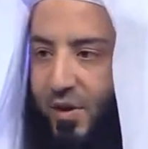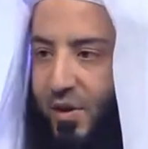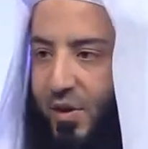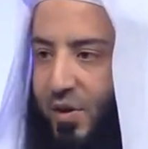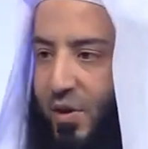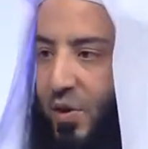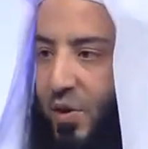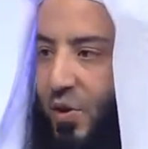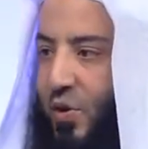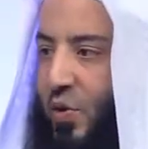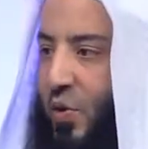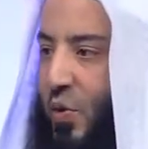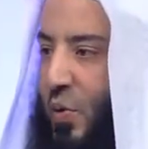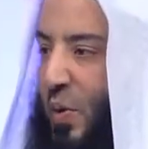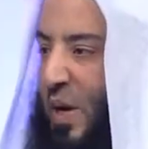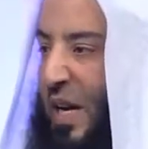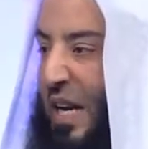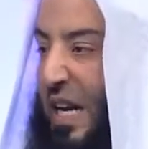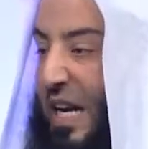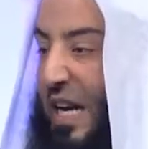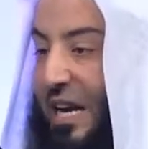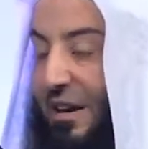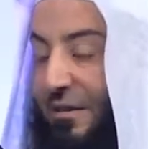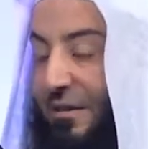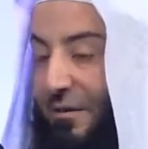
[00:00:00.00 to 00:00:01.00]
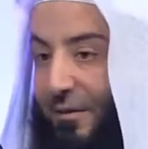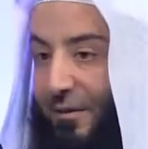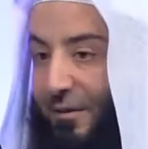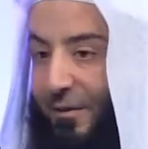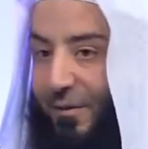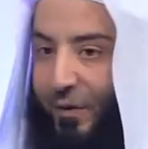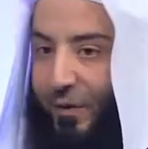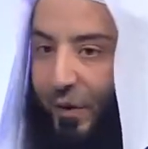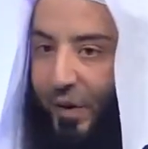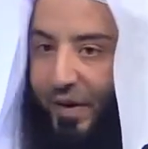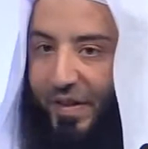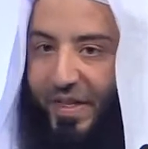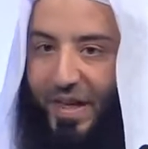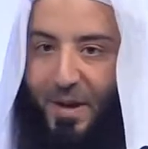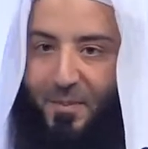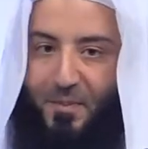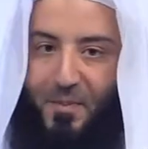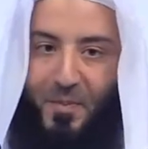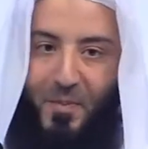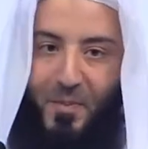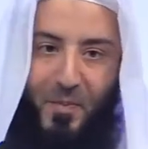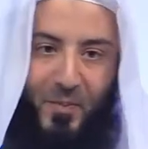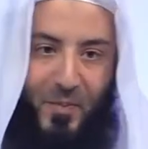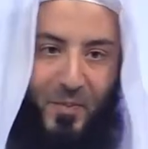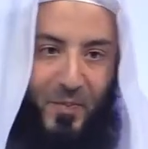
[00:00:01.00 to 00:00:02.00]
You live for
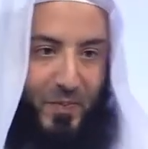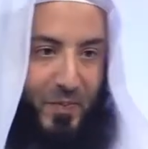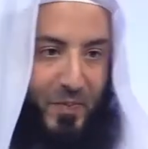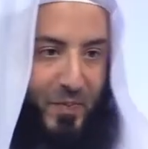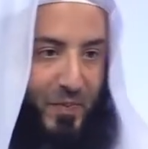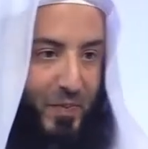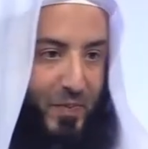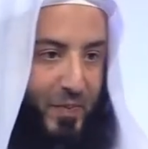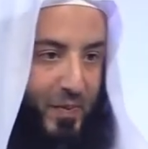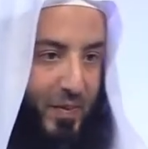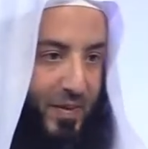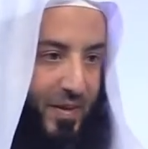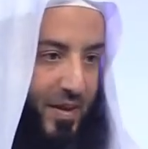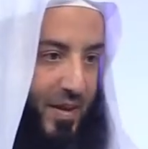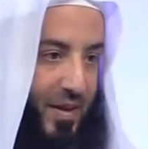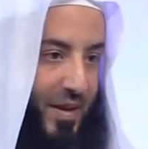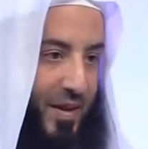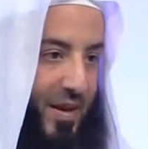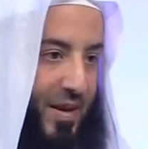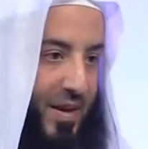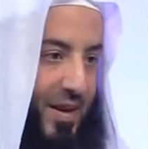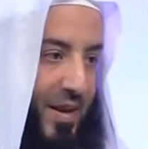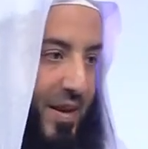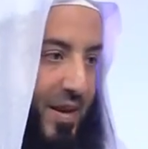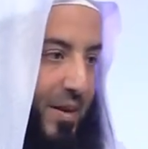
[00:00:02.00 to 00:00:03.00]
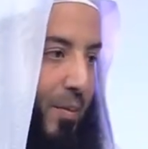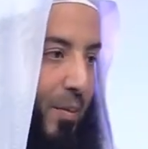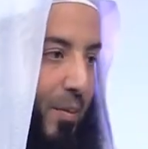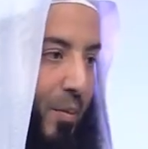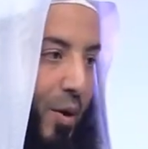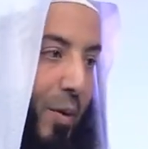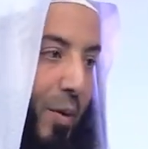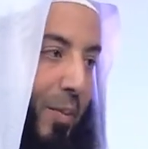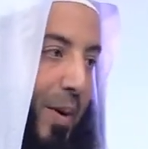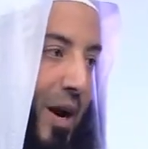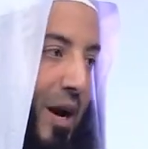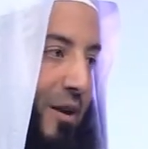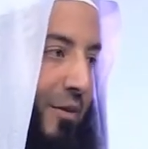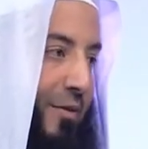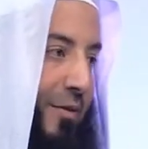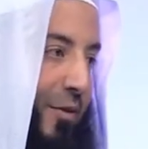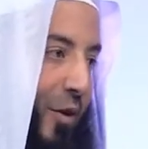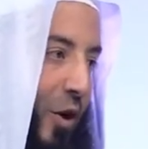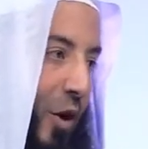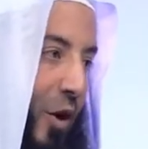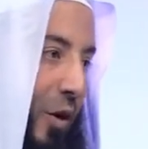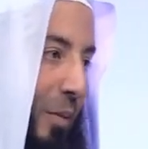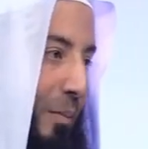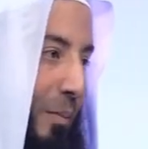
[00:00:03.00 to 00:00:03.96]
them. Mobile phone,